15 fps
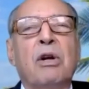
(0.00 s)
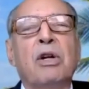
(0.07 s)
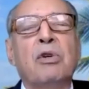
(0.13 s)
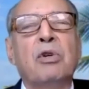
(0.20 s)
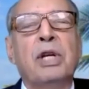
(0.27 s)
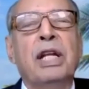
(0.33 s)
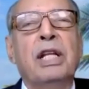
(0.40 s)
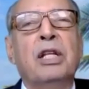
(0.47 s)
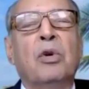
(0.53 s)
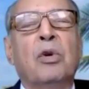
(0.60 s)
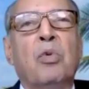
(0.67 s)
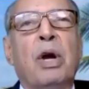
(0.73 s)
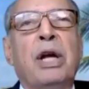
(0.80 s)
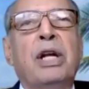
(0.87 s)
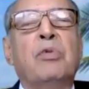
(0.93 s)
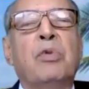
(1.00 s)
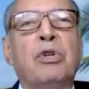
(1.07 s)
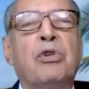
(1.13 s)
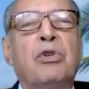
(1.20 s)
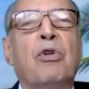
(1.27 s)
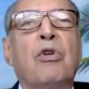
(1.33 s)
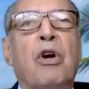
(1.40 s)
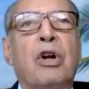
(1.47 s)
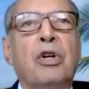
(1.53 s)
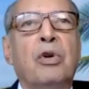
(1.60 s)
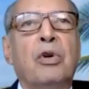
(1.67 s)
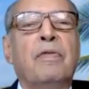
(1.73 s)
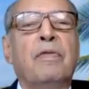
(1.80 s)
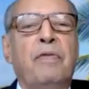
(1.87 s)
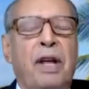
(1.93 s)
Are you getting the greatest return on
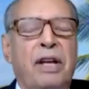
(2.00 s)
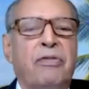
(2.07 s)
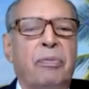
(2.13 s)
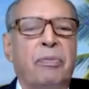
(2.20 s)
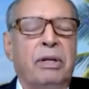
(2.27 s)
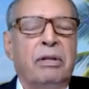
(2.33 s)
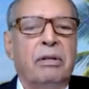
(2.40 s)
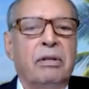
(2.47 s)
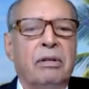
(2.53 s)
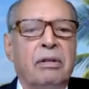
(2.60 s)
your investment?